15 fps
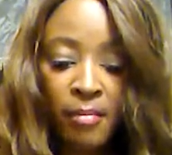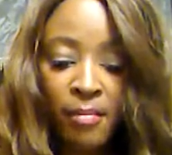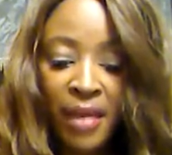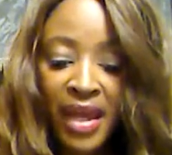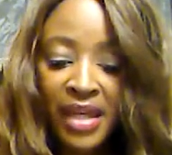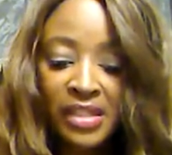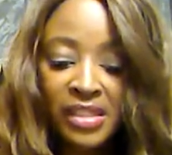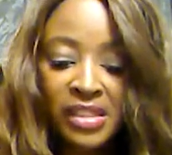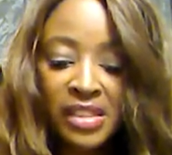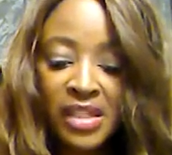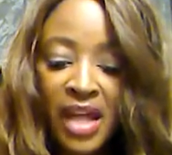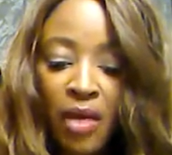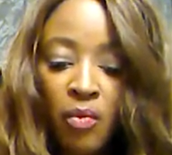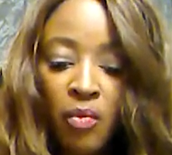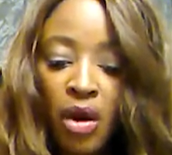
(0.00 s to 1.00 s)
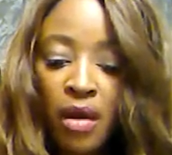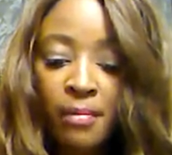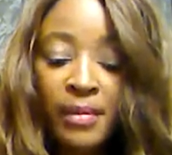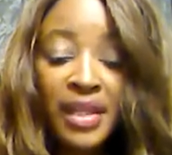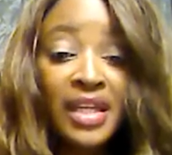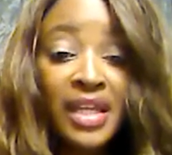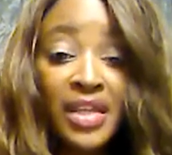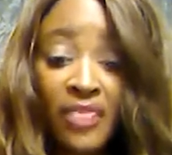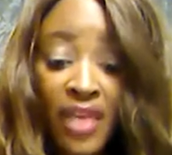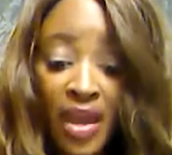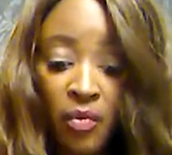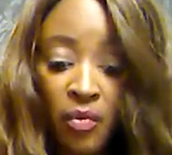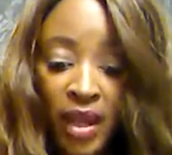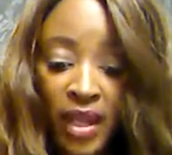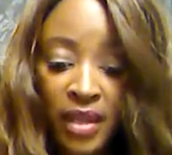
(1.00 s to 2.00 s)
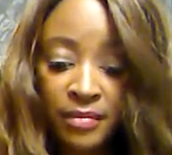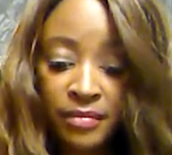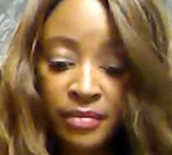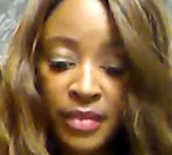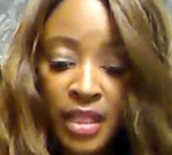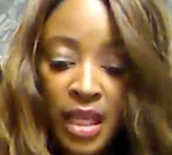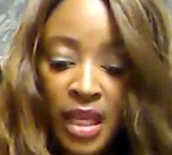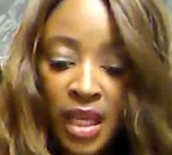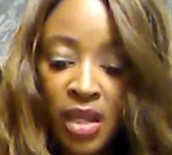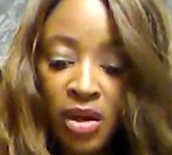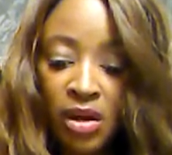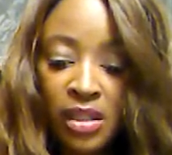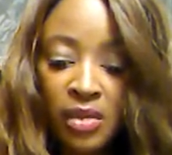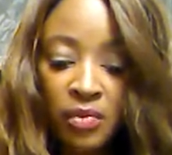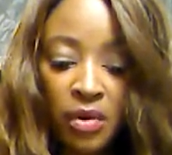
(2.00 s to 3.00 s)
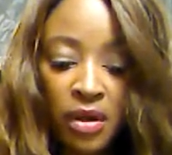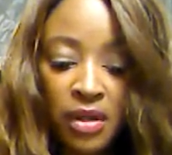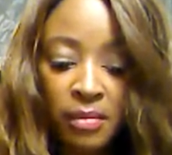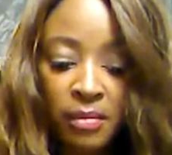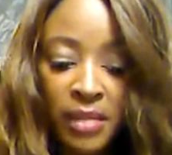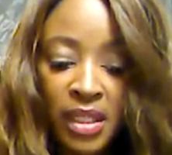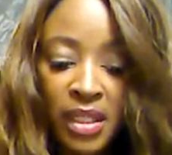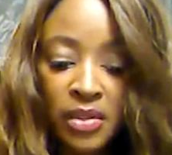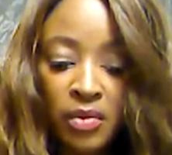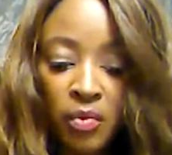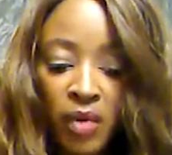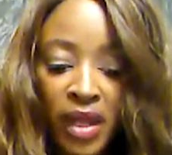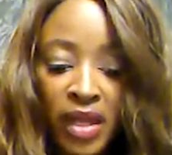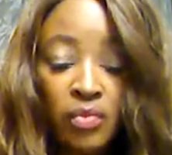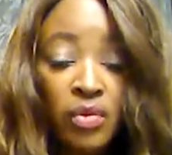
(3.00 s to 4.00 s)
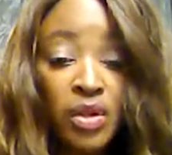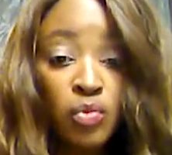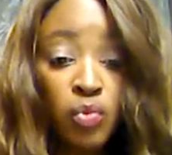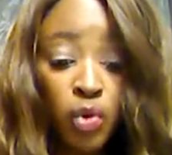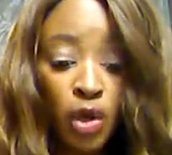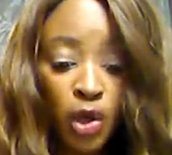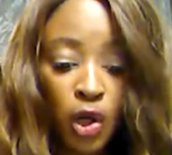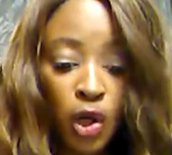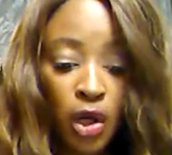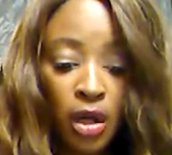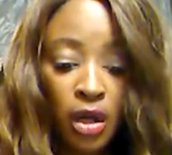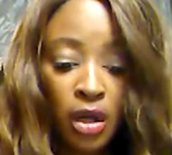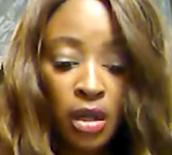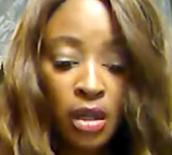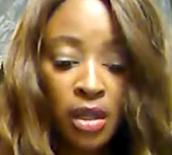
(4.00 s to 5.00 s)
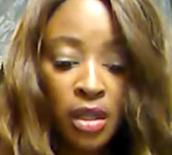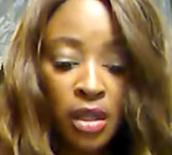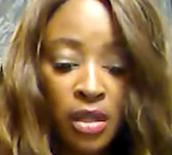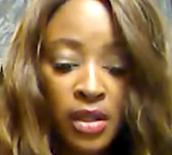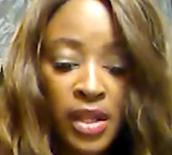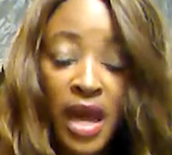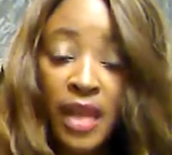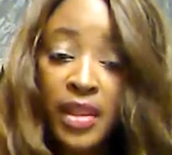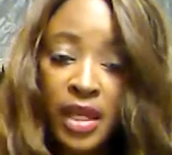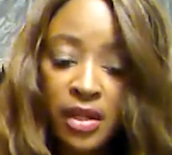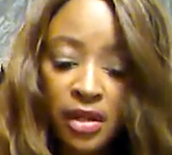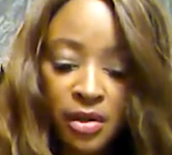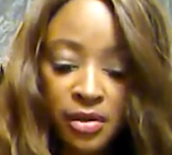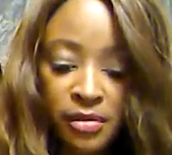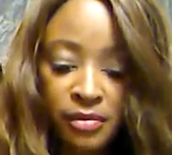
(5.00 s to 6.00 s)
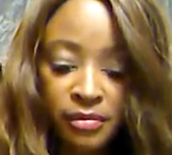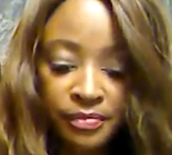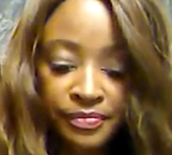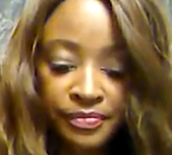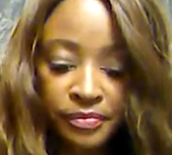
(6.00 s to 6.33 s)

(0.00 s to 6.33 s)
Manny did not want me in that way. He only wanted me the way we were. Now that hurt.